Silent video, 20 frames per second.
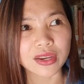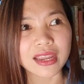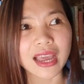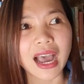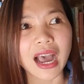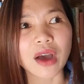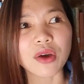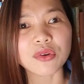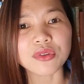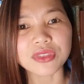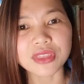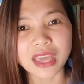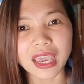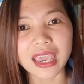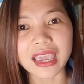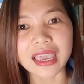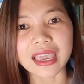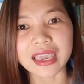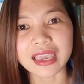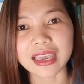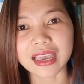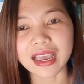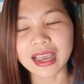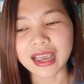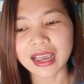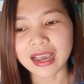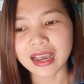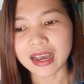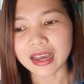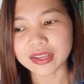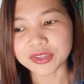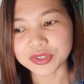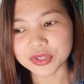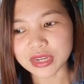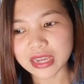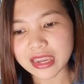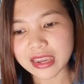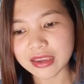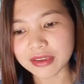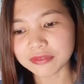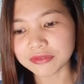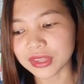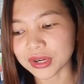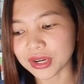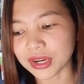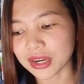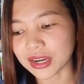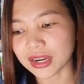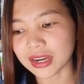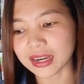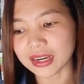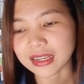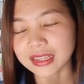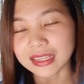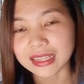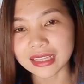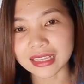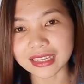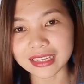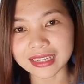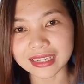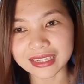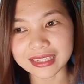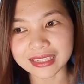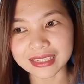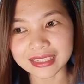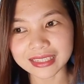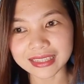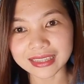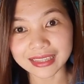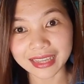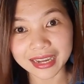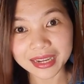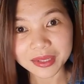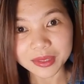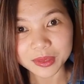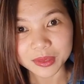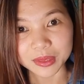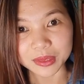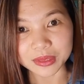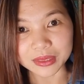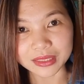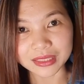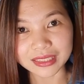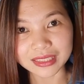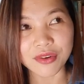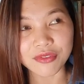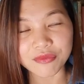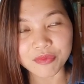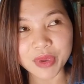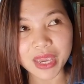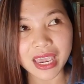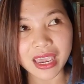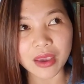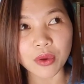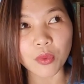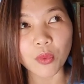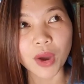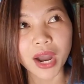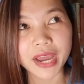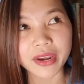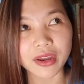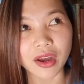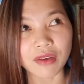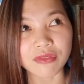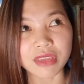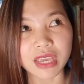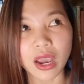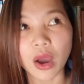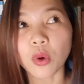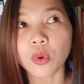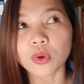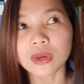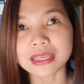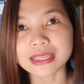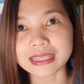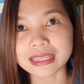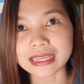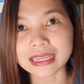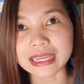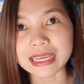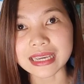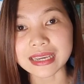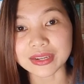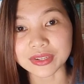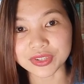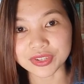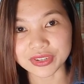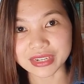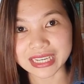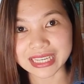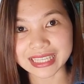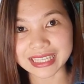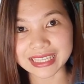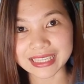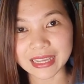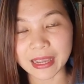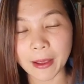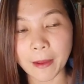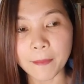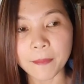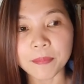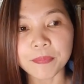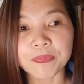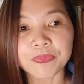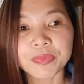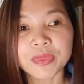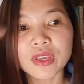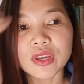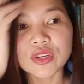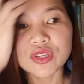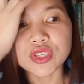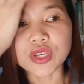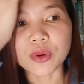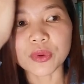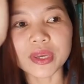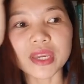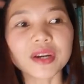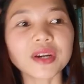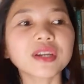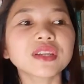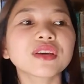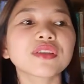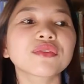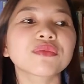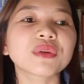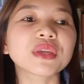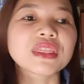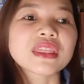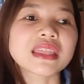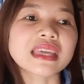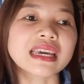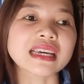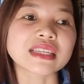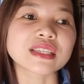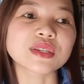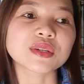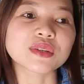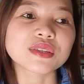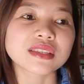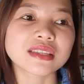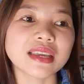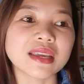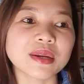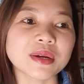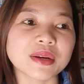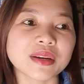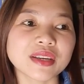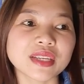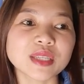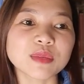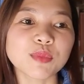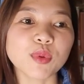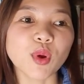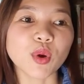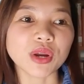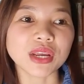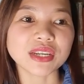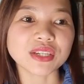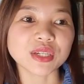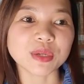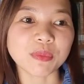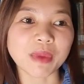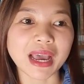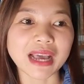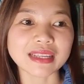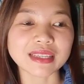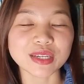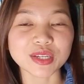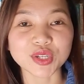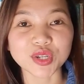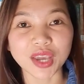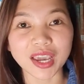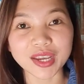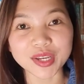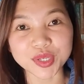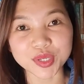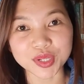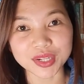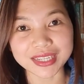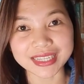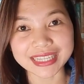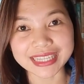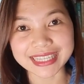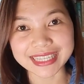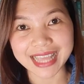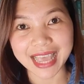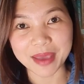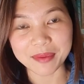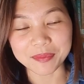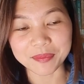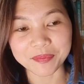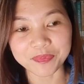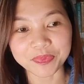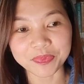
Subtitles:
how they achieve their title of being one of the OECD countries? So here are the three things to consider in exploring Japan's educational system.